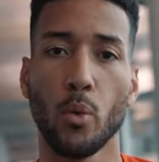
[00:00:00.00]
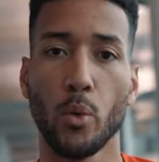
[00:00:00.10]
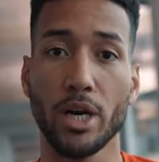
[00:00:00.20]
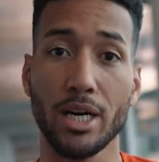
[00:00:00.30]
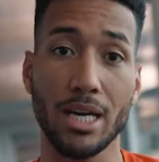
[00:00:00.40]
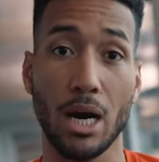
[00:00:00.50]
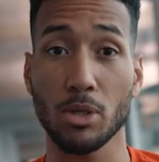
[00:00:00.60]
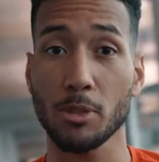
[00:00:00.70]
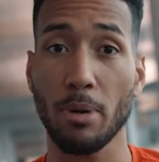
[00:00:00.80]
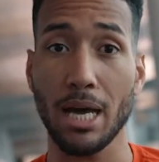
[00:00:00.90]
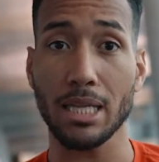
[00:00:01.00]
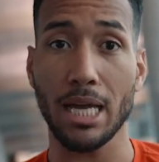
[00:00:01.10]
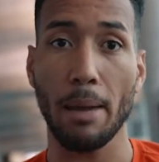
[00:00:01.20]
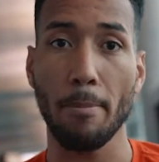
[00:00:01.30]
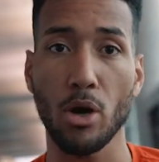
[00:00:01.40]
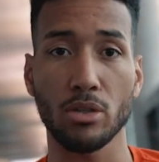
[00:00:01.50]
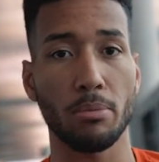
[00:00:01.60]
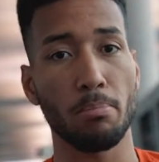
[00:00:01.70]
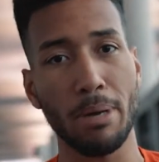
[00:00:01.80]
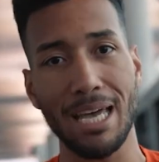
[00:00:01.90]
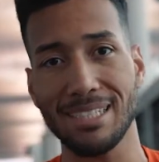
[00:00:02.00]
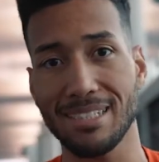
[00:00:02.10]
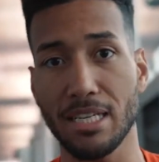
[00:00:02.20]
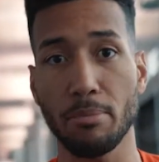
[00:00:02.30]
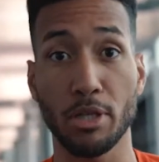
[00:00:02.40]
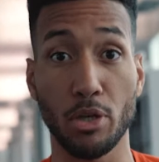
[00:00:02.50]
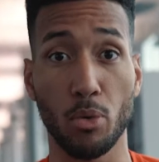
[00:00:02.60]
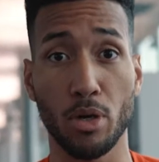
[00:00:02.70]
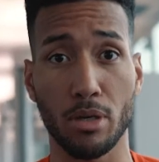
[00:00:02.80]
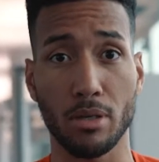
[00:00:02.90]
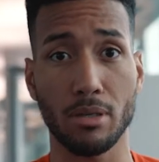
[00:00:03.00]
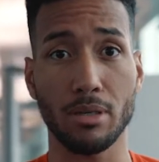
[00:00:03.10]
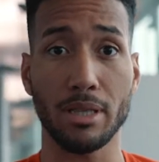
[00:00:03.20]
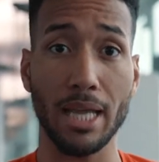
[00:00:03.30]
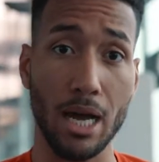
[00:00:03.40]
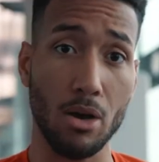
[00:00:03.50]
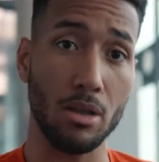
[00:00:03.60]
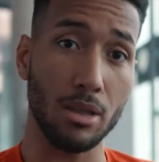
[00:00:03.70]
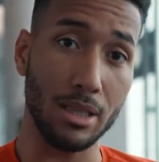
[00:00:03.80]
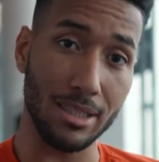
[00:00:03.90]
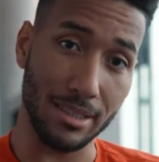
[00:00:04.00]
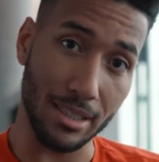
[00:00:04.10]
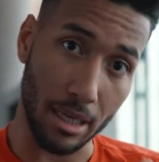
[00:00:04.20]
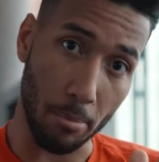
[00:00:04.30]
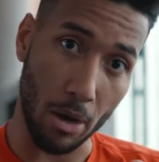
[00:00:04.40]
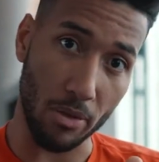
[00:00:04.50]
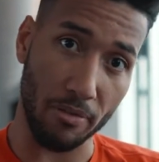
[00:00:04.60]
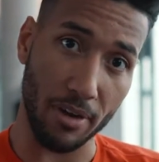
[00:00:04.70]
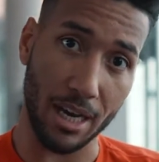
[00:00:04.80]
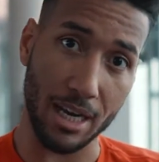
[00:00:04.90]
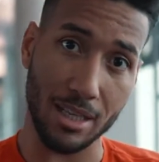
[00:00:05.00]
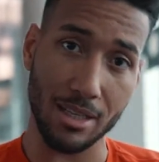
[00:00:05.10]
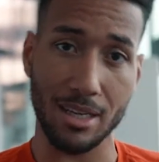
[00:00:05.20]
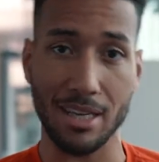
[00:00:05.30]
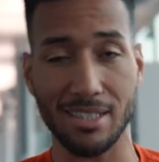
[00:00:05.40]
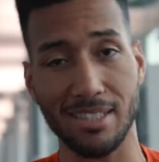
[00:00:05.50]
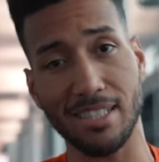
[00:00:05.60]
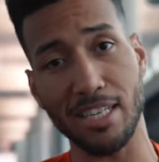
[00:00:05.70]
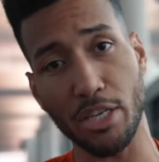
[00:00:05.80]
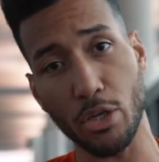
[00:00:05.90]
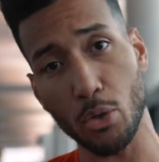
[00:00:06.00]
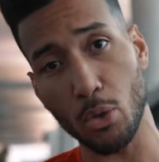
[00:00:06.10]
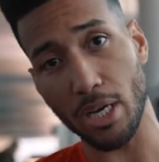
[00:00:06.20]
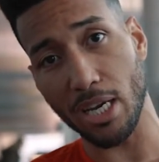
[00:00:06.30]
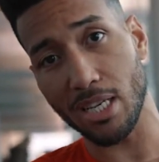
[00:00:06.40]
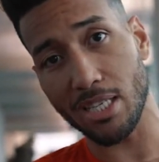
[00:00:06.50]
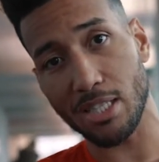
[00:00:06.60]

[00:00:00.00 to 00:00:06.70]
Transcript: We earned our spot among the best team in the world. Now let's think about the final and see you in